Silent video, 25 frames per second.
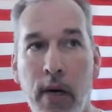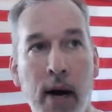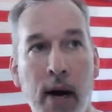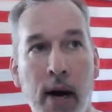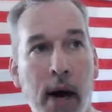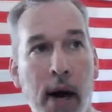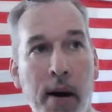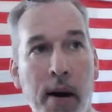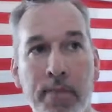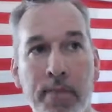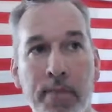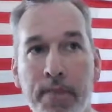
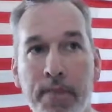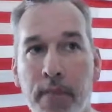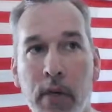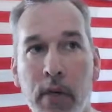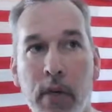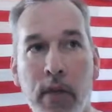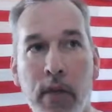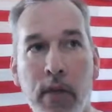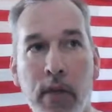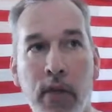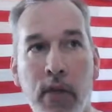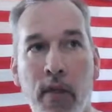
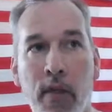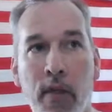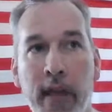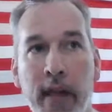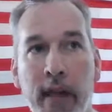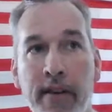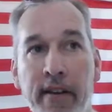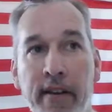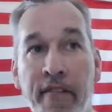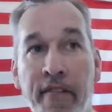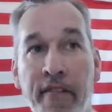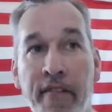
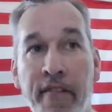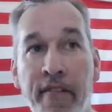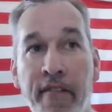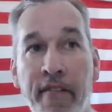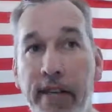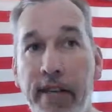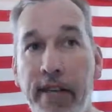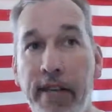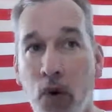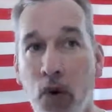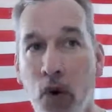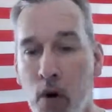They
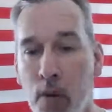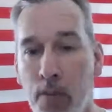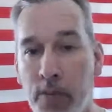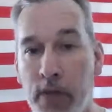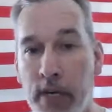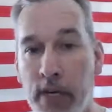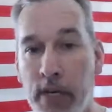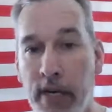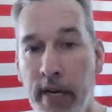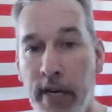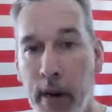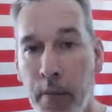defended their
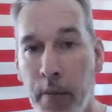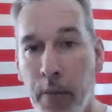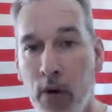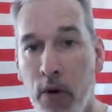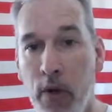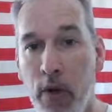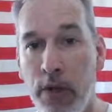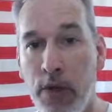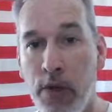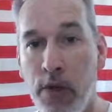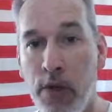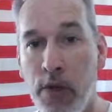homes and
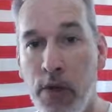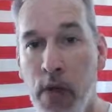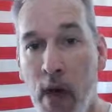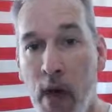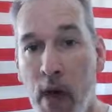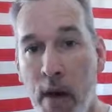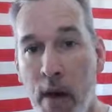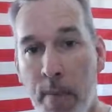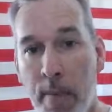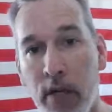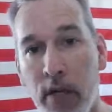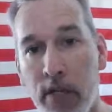neighborhoods
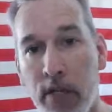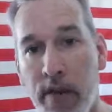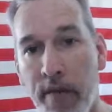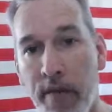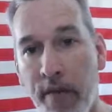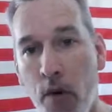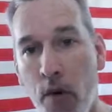because,